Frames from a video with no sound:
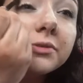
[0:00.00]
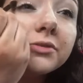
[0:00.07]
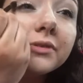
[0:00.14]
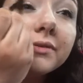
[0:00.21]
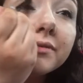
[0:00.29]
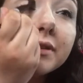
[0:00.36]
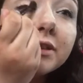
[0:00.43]

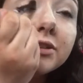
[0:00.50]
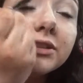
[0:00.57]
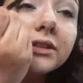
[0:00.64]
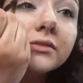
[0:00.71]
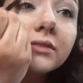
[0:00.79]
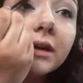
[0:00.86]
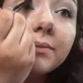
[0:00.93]
between
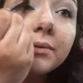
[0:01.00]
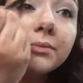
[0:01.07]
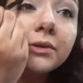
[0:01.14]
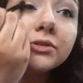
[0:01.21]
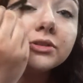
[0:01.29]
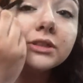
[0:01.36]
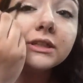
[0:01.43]
windshield wiper
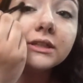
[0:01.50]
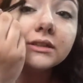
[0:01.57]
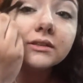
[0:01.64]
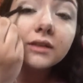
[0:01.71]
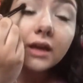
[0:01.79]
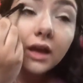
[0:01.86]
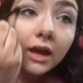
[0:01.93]

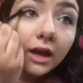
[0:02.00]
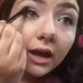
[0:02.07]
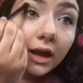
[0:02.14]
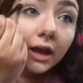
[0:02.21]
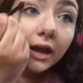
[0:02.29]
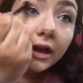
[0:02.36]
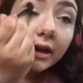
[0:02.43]
motions
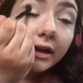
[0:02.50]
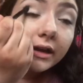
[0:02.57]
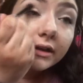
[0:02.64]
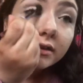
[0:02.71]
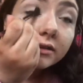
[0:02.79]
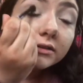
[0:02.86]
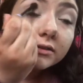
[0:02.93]

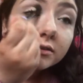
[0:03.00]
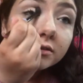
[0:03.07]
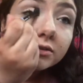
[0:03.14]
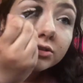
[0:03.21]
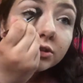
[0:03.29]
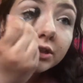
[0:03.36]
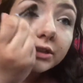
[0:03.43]
and
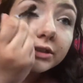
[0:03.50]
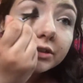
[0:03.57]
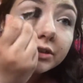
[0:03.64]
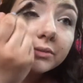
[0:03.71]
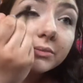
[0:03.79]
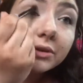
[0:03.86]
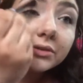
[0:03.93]

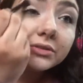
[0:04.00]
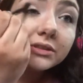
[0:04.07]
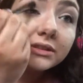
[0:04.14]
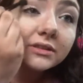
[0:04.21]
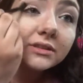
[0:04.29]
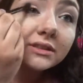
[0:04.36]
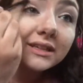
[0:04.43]
circular
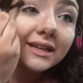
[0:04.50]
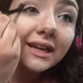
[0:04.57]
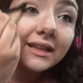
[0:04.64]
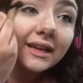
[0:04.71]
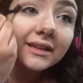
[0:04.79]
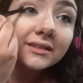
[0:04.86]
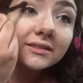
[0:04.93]
motions to
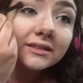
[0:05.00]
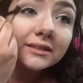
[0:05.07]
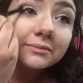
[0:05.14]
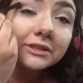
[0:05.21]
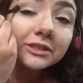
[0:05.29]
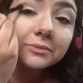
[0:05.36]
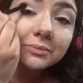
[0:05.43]
get that
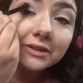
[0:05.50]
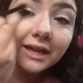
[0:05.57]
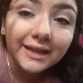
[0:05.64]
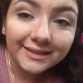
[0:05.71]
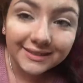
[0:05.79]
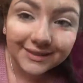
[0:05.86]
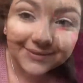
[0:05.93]
seamless
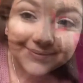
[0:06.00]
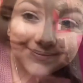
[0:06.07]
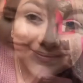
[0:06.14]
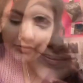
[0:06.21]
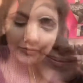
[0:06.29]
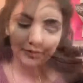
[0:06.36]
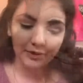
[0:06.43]
blend.
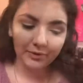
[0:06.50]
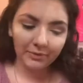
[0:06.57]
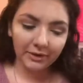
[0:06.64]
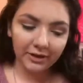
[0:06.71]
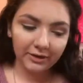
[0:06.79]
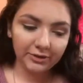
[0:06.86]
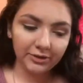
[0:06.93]
Next, from
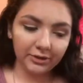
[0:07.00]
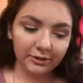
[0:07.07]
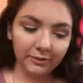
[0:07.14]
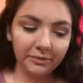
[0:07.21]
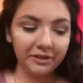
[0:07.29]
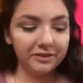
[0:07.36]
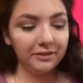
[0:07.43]
our
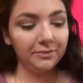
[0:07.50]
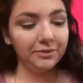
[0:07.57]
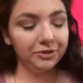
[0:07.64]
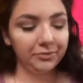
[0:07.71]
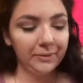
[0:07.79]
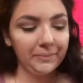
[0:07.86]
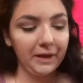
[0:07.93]
Chocolate Bar
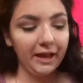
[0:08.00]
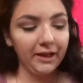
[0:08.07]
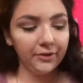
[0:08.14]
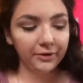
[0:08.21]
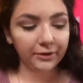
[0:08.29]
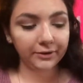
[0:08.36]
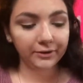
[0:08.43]
Semi-Sweet
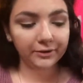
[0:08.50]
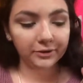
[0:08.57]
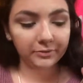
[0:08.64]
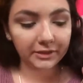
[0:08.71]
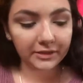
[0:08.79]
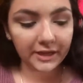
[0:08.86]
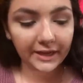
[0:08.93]
palette, we're going to
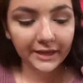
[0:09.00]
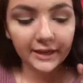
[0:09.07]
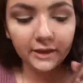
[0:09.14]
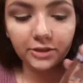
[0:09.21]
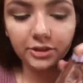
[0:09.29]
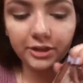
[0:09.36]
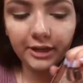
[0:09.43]
be
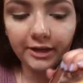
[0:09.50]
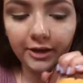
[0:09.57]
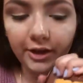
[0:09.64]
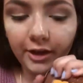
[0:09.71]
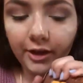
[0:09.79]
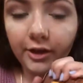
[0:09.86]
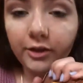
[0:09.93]
taking shade
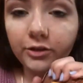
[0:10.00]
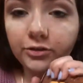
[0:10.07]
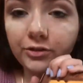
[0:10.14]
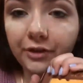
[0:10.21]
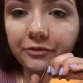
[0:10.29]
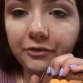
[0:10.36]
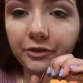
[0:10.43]

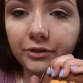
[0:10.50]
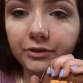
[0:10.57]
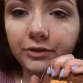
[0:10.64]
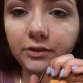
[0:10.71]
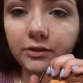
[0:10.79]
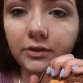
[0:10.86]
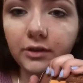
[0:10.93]
Truffled,